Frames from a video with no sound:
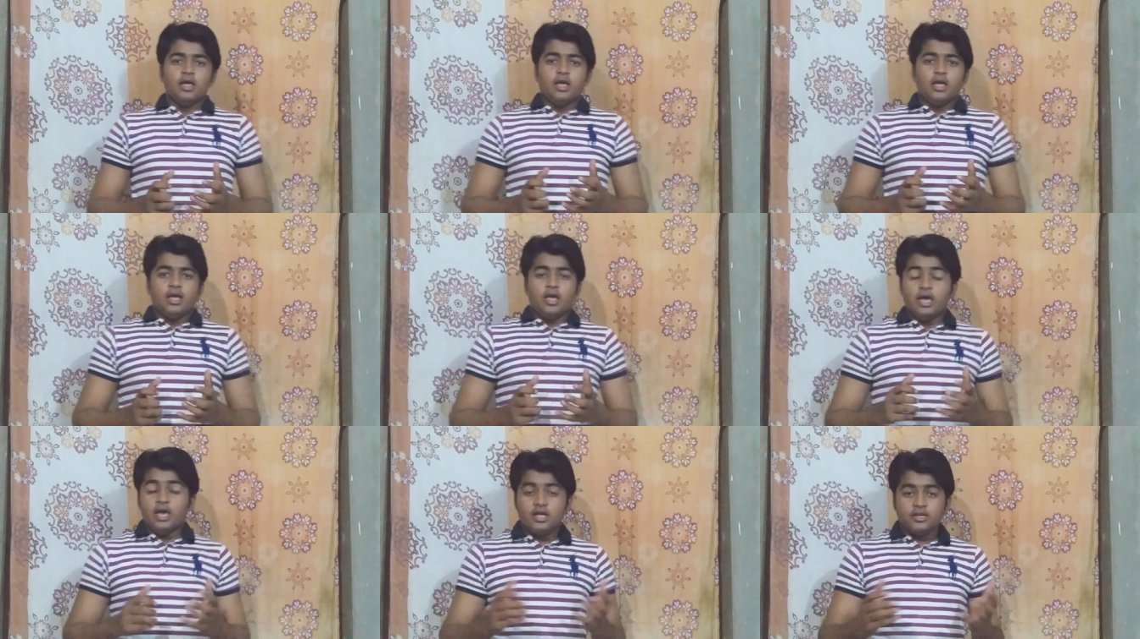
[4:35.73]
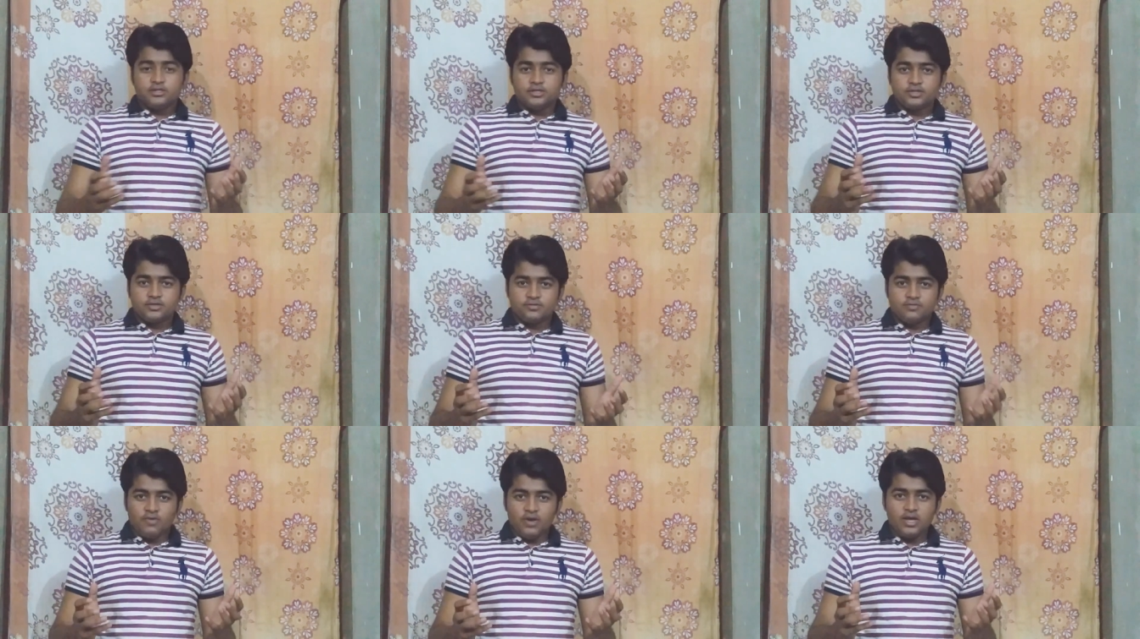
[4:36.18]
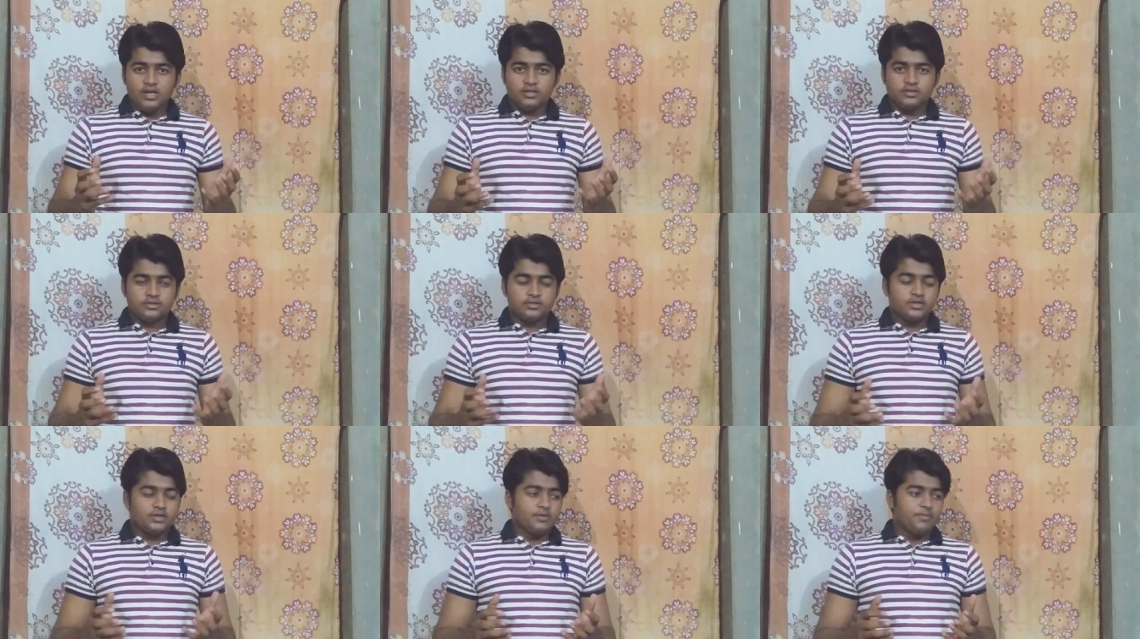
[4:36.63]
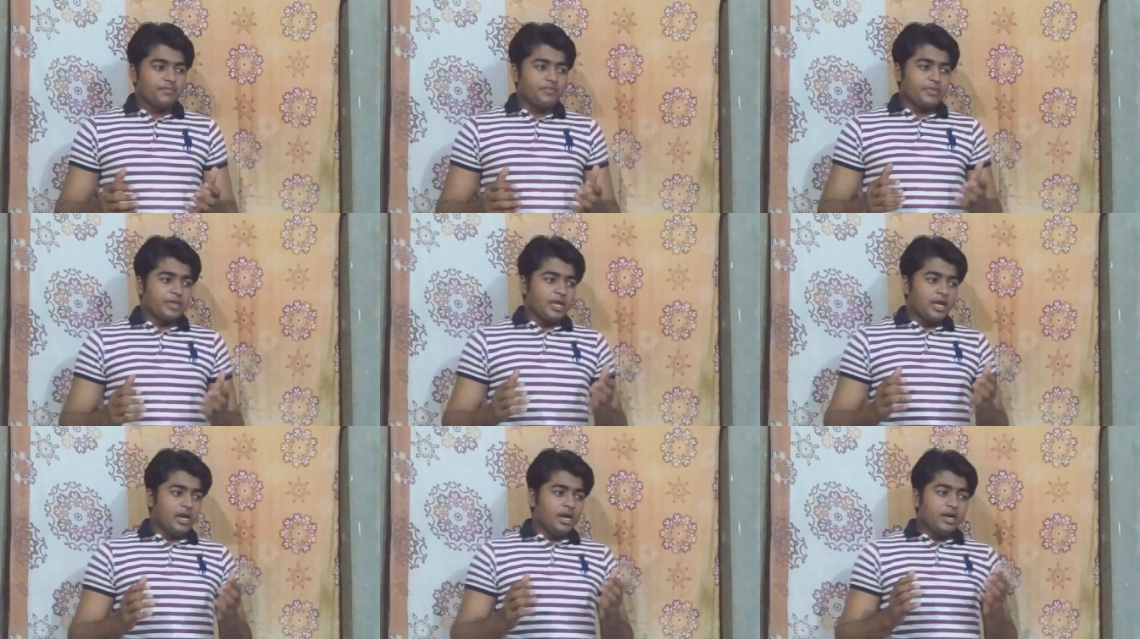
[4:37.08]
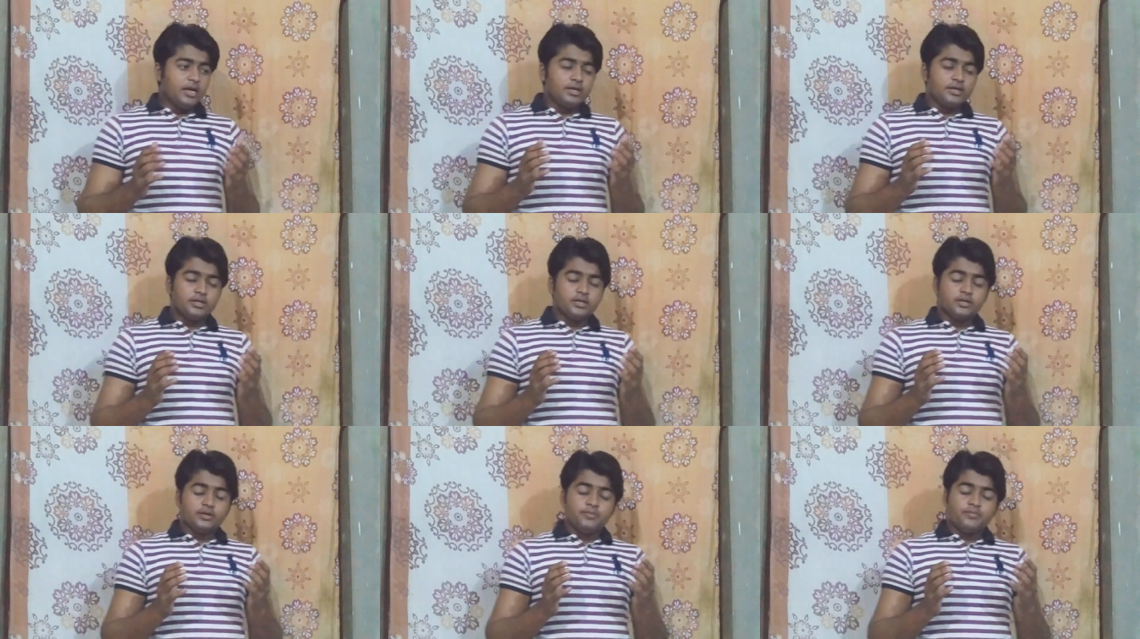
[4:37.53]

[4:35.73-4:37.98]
Health is wealth, and